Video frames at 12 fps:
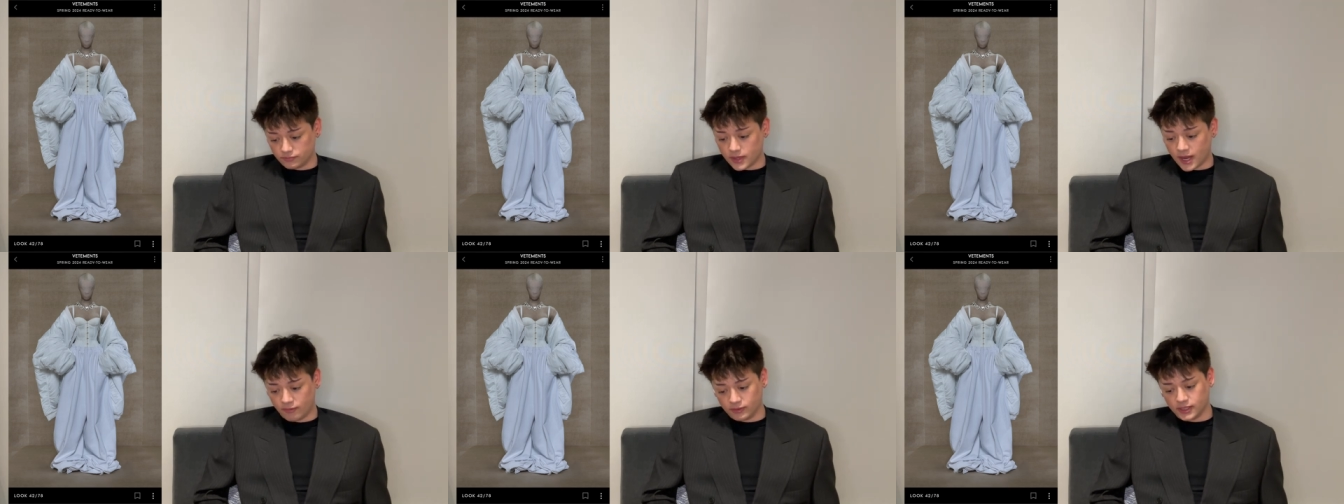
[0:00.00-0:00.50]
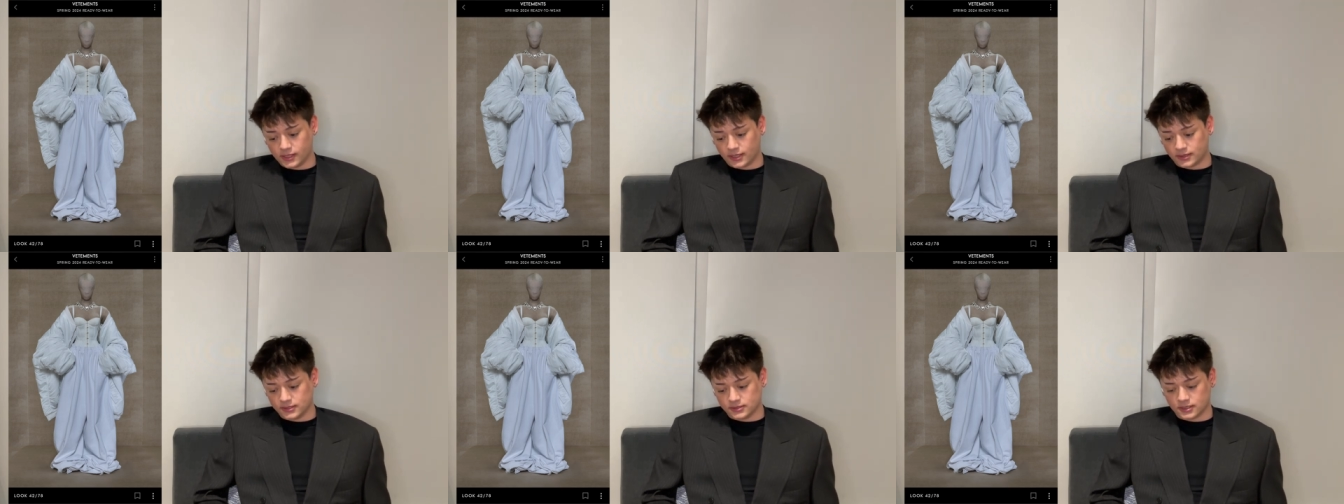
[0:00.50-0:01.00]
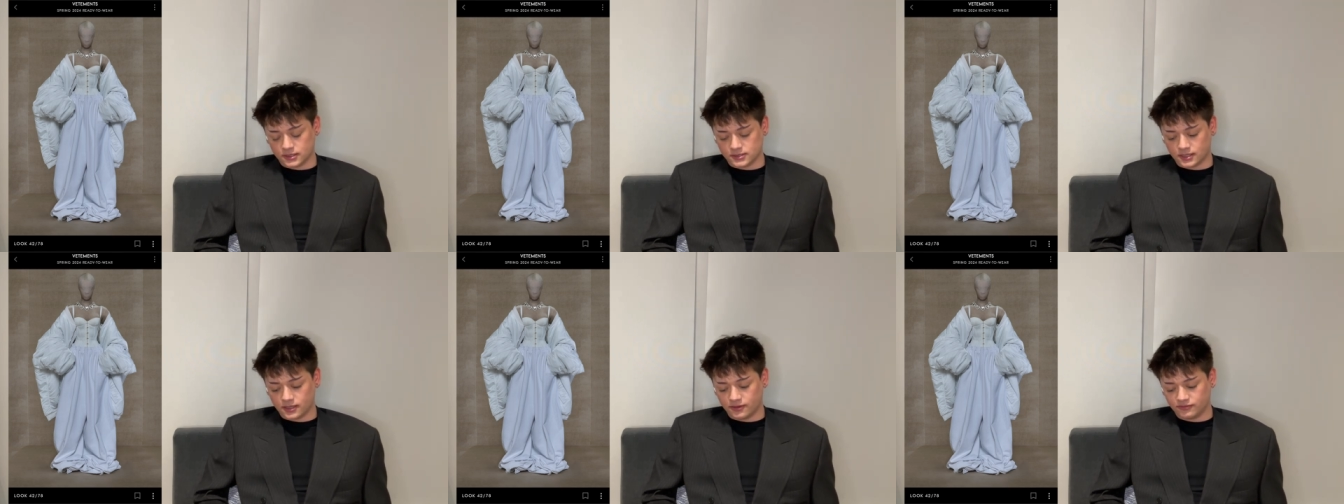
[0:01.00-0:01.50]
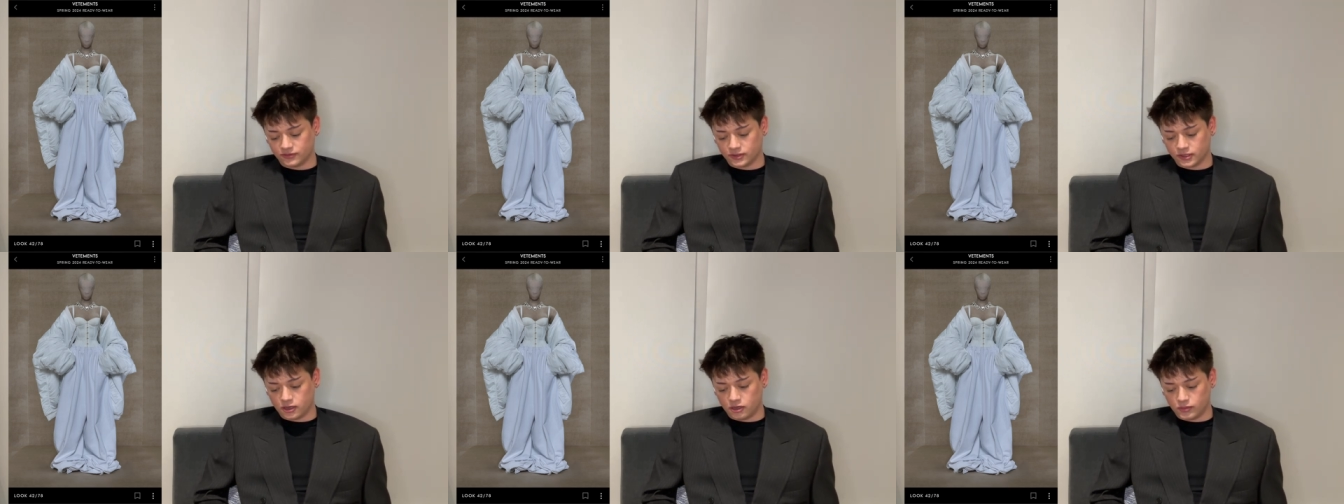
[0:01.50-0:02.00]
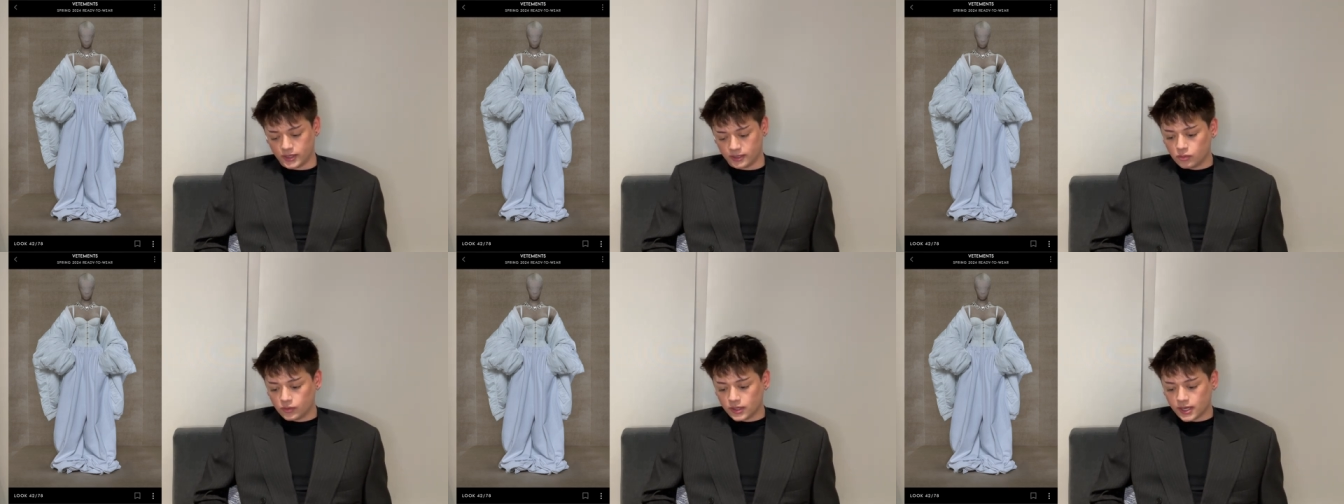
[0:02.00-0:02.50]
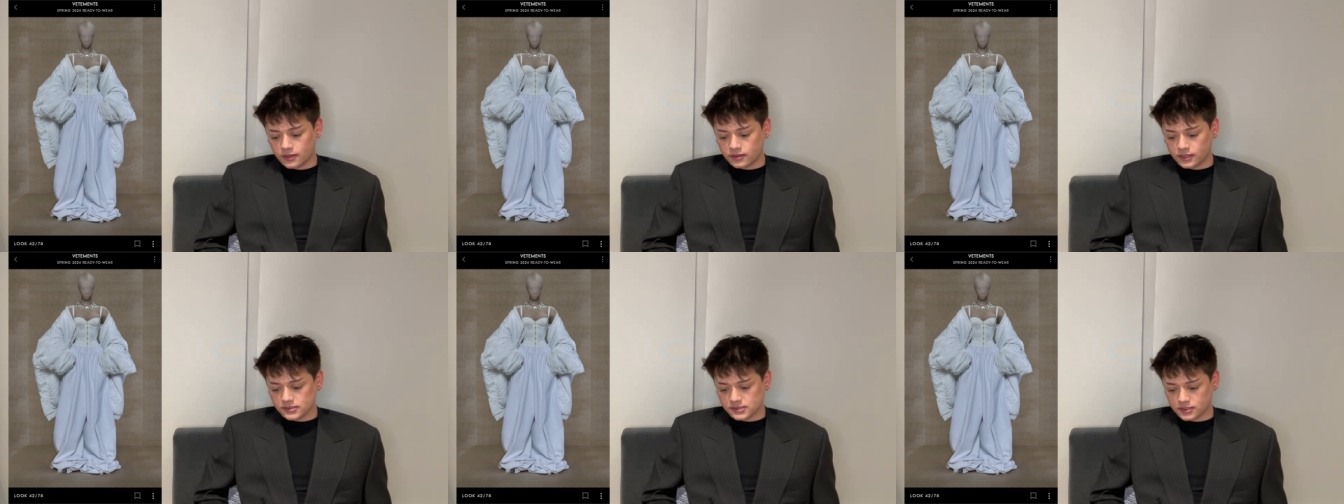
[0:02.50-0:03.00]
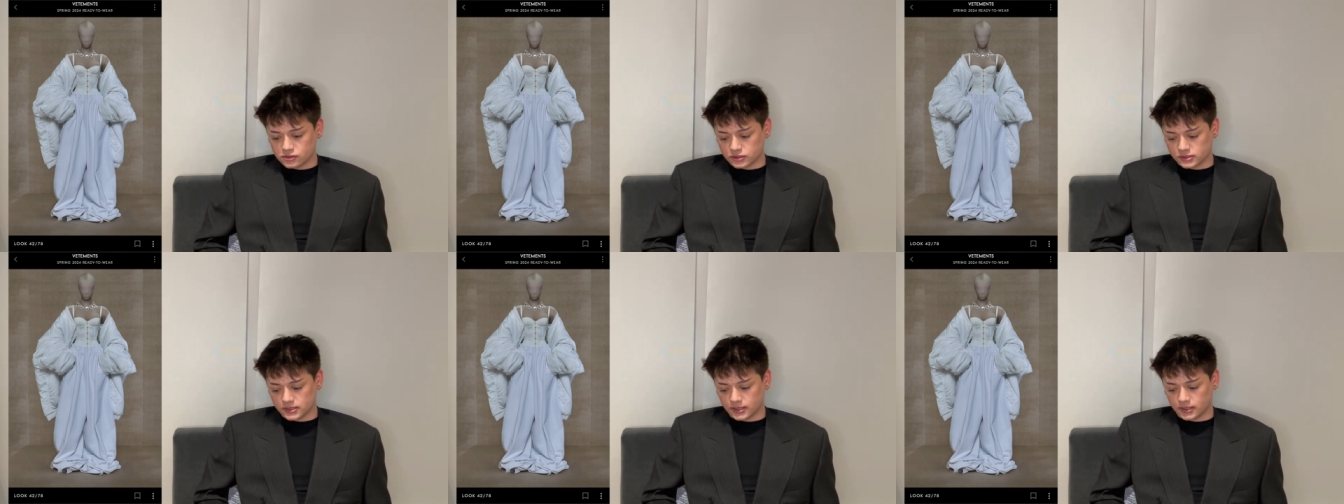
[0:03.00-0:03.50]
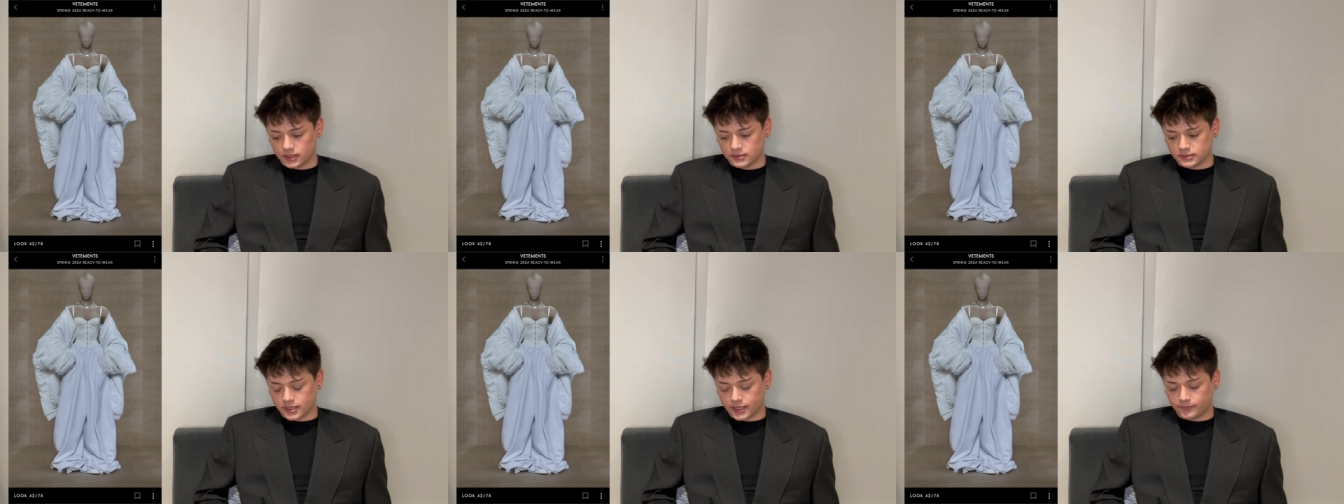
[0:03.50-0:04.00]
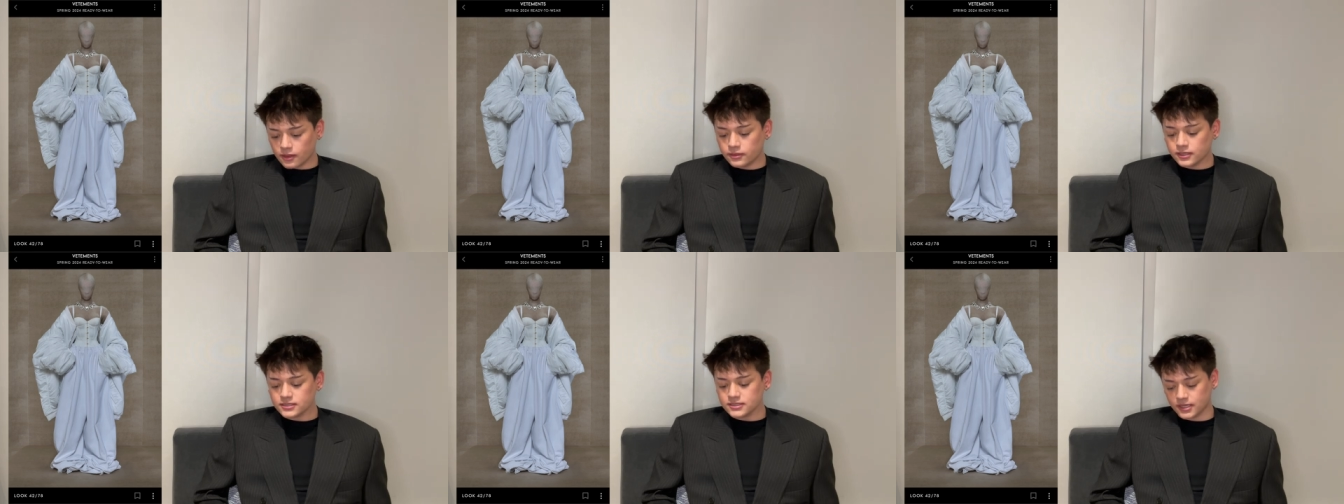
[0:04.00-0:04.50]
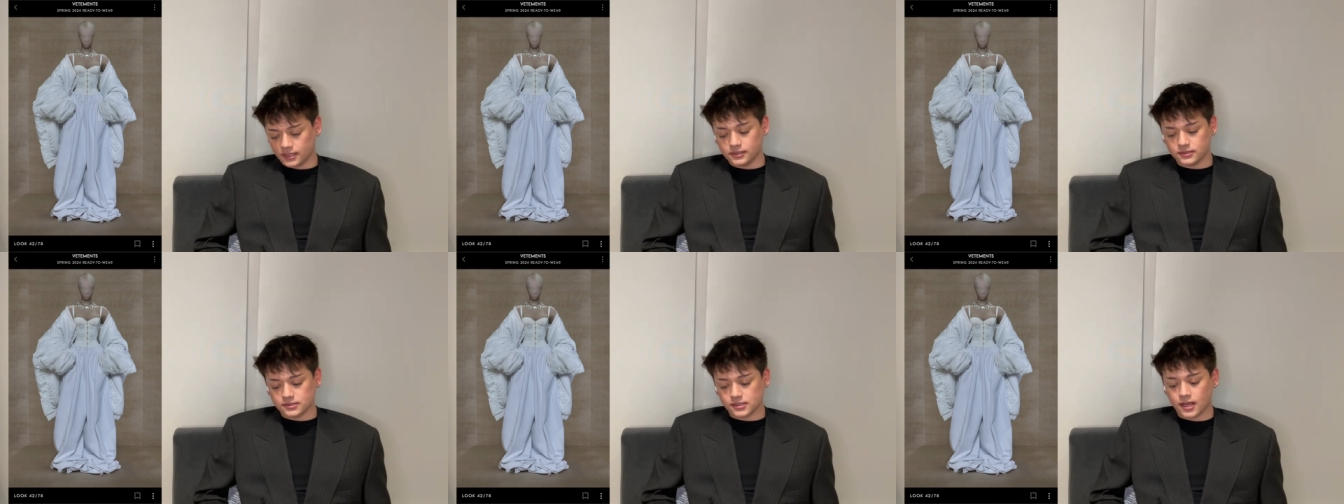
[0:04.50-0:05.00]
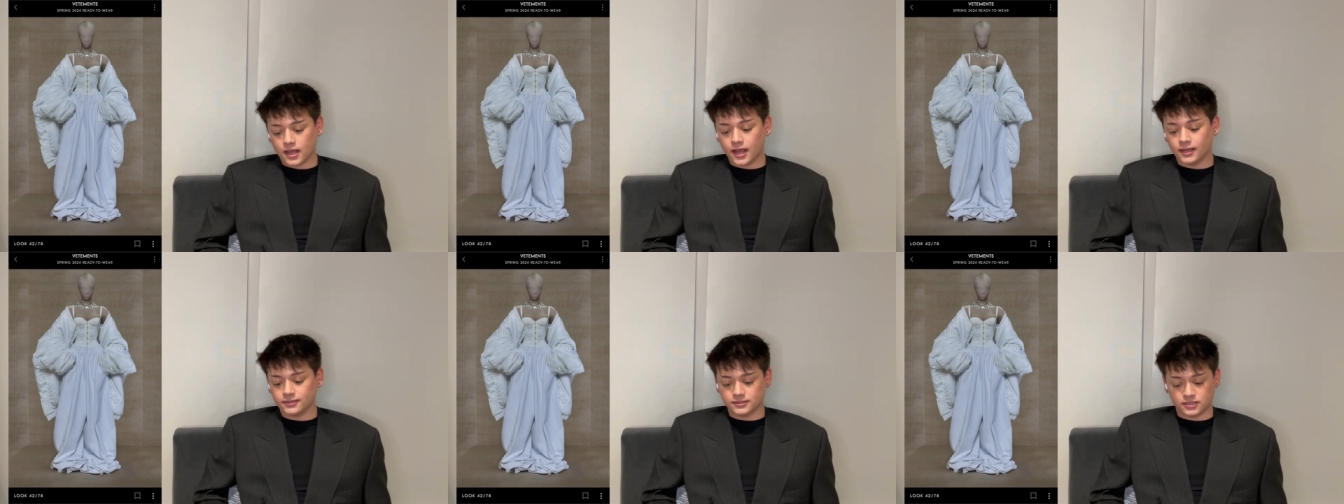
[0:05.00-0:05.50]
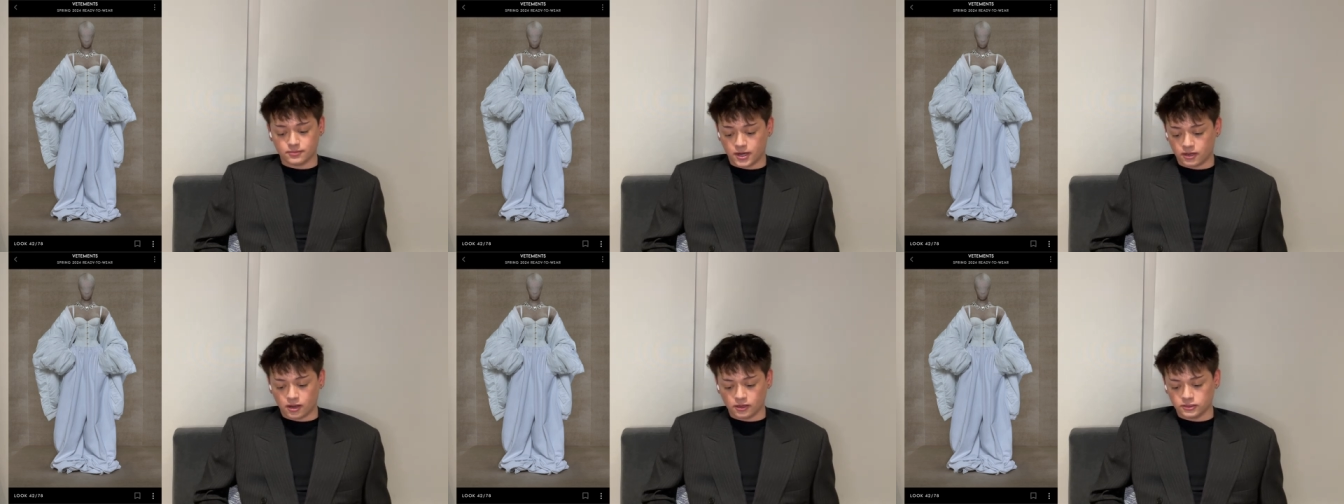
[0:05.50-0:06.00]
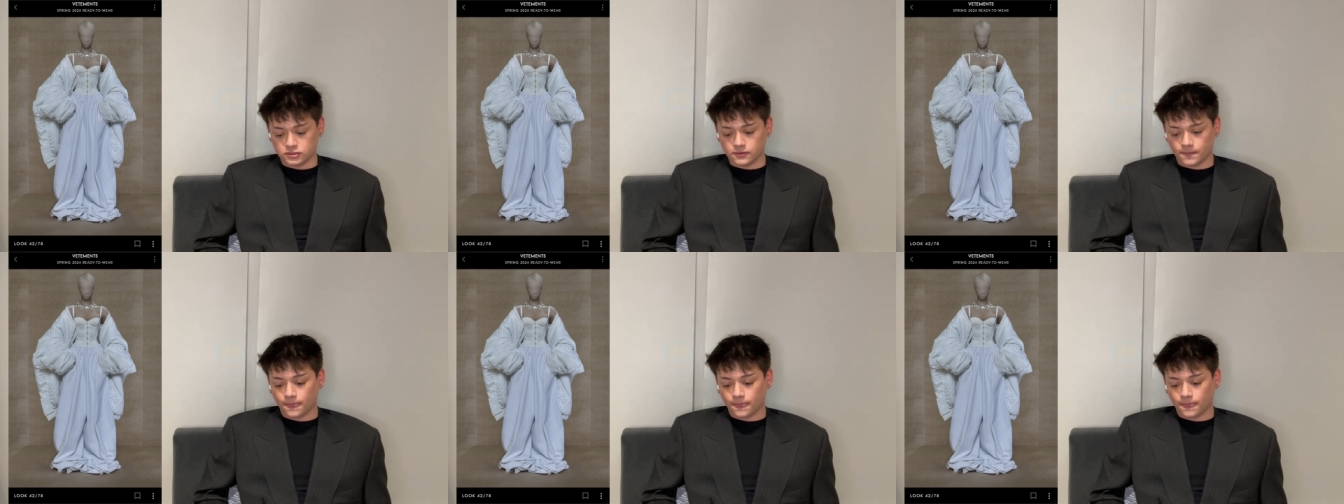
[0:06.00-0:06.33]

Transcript: I really like this because I love the all white. What I think is interesting is that this is, at least to my knowledge,